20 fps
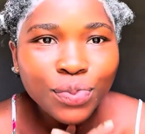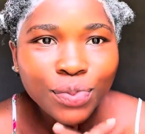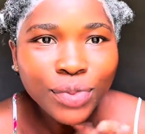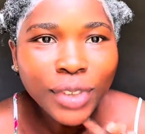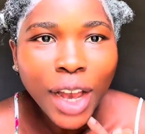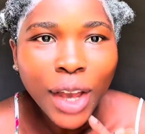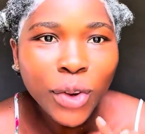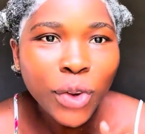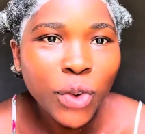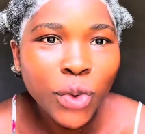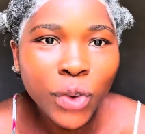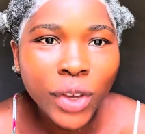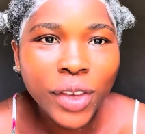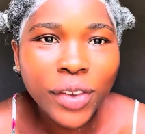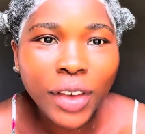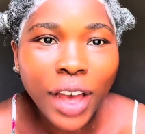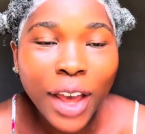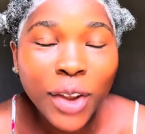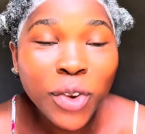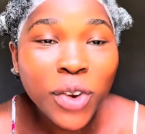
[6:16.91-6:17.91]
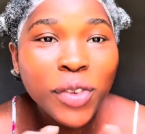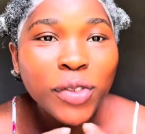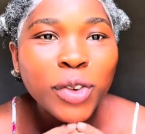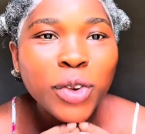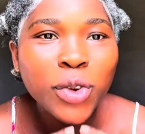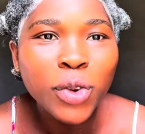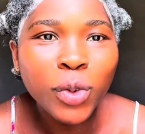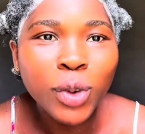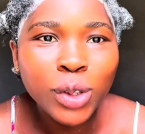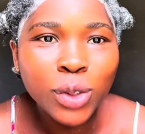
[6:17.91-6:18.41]
I don't even
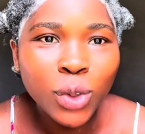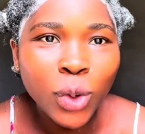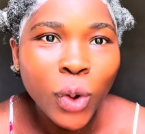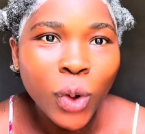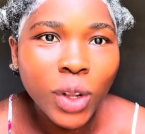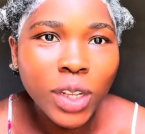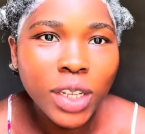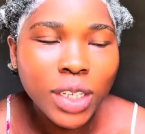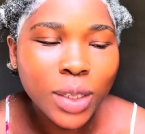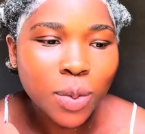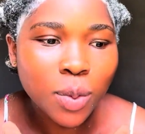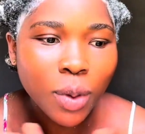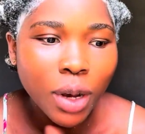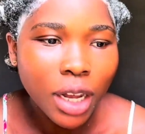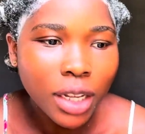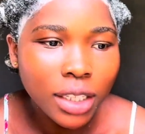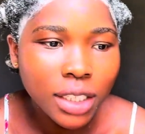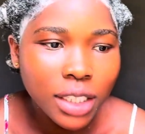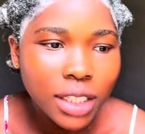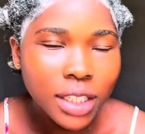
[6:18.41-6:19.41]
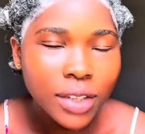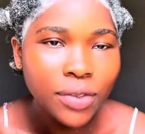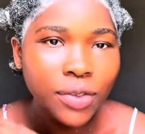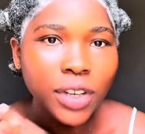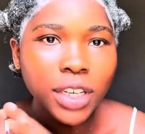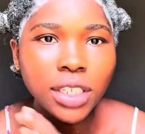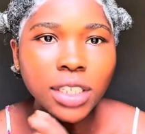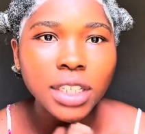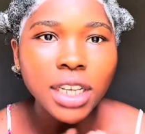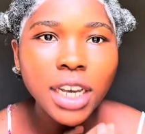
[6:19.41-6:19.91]
know what to call it, but the
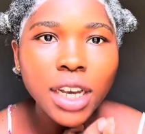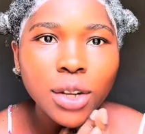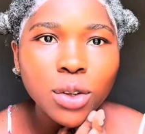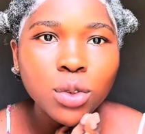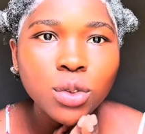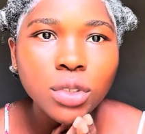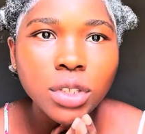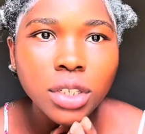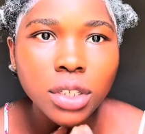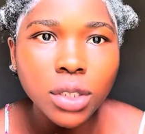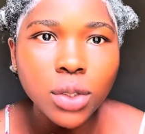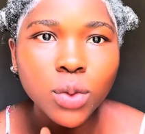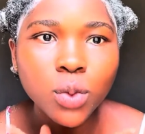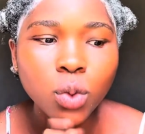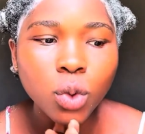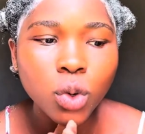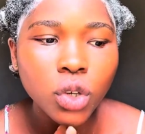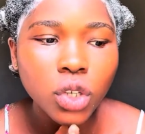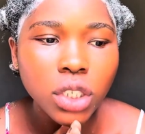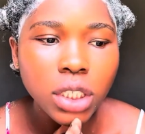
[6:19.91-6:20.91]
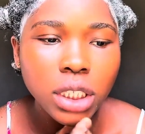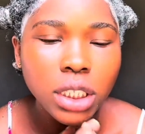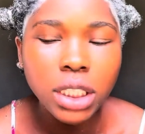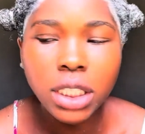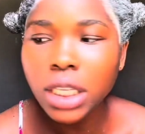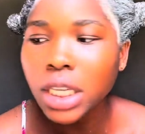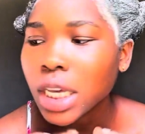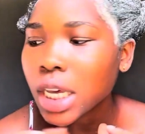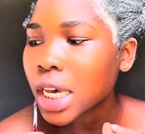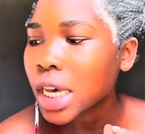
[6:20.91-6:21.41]
first thing I noticed
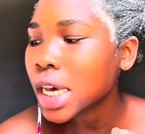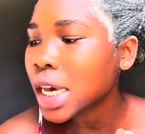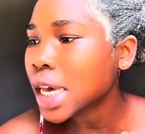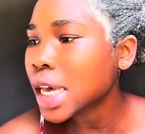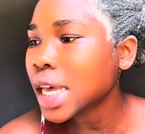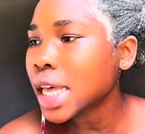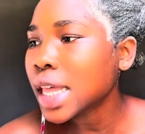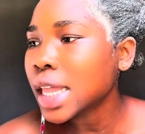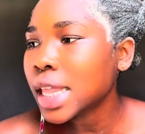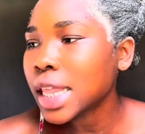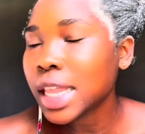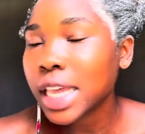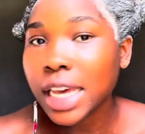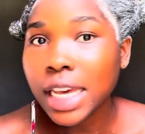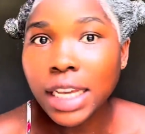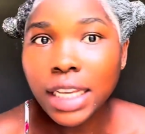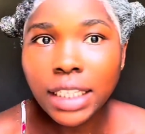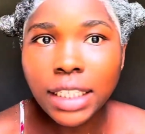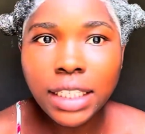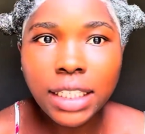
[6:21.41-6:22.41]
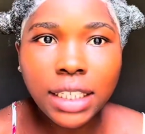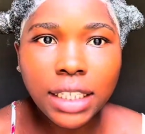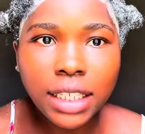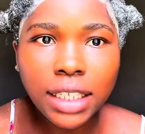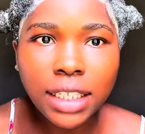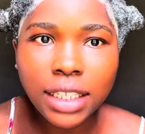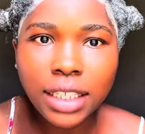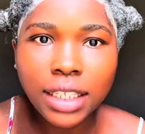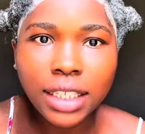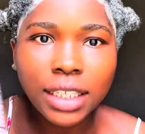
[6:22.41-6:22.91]
was this
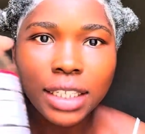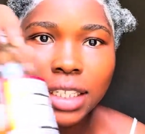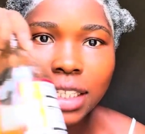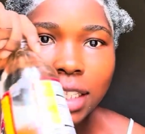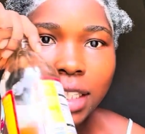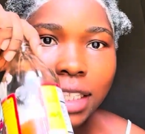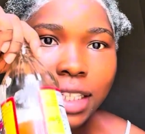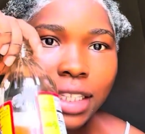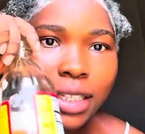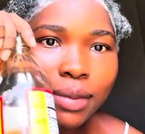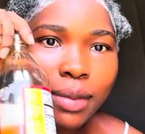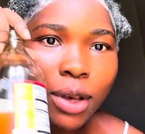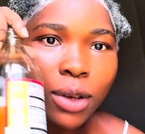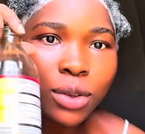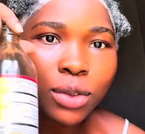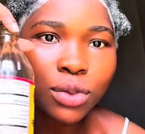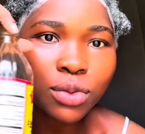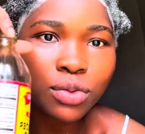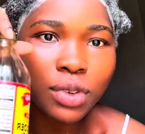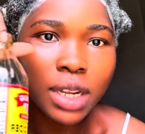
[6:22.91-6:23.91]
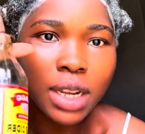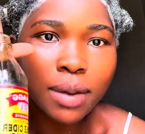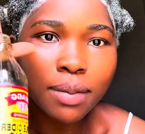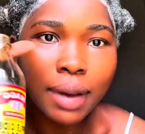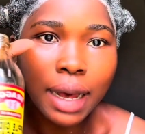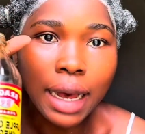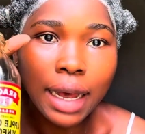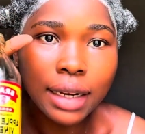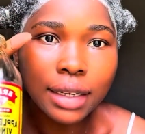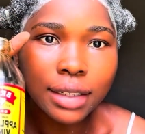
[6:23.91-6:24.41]
smells really
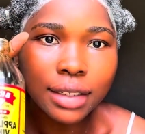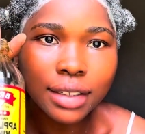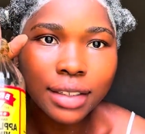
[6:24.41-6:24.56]
bad.